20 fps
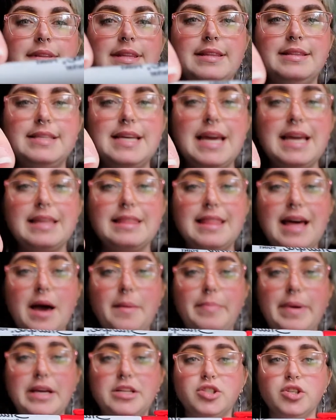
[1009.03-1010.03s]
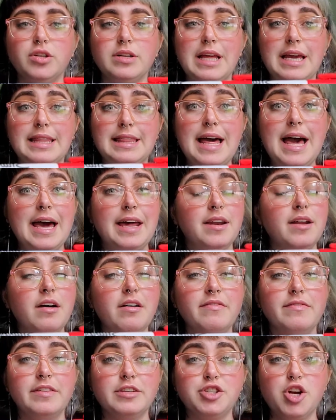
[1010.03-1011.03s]
take that picture like that
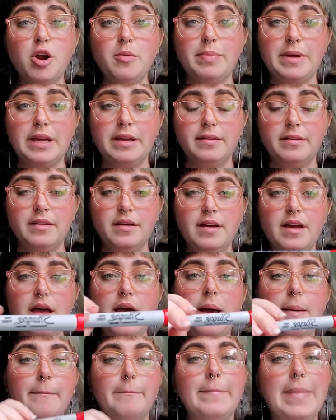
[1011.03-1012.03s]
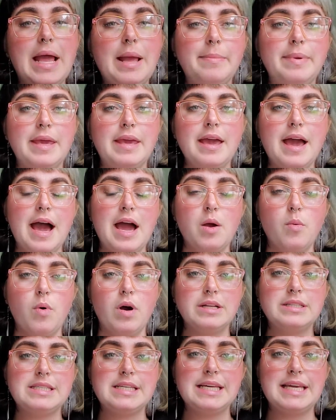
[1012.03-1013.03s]
of the Sharpie. Maybe I
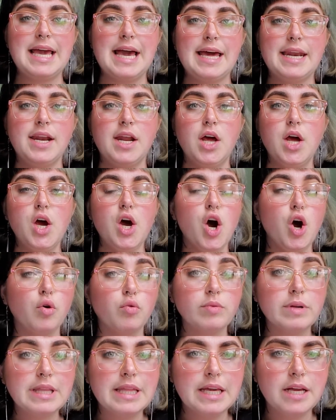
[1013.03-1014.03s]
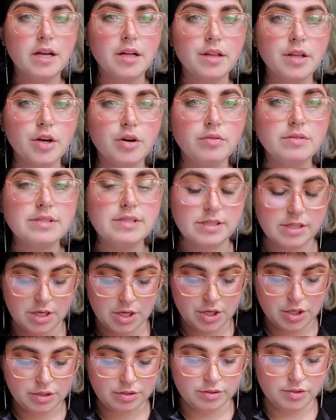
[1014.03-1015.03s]
want to get a really close
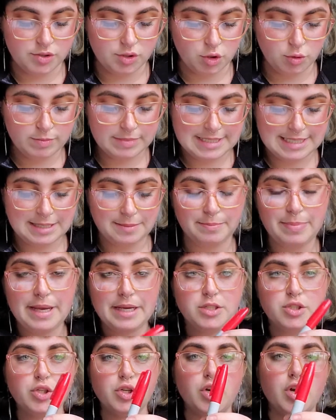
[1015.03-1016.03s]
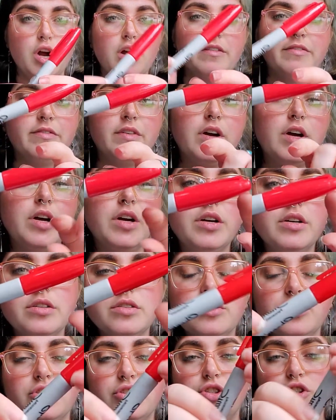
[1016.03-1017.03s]
zoomed in picture of
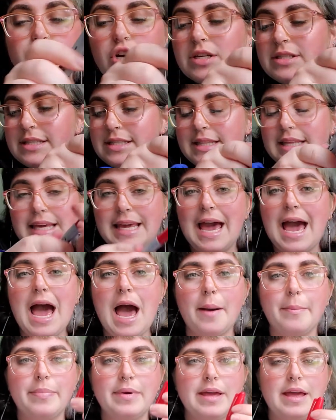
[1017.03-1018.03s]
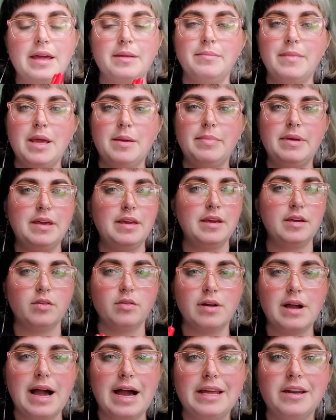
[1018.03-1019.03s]
just the cap, and maybe it'll
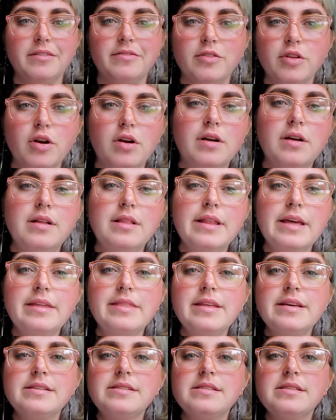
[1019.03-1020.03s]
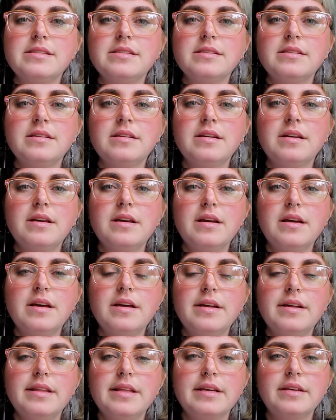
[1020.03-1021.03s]
kind of look like this.
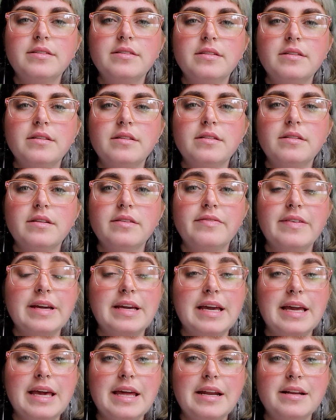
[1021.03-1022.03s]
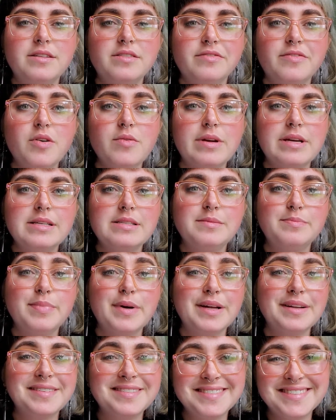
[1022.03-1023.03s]
And like, if I can get it to focus,
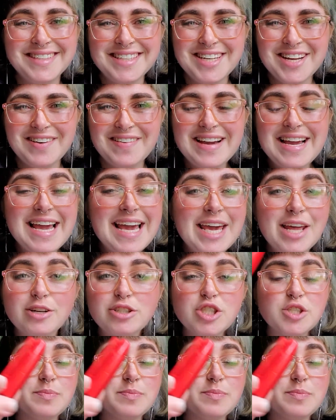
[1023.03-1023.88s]
but you know, it'll just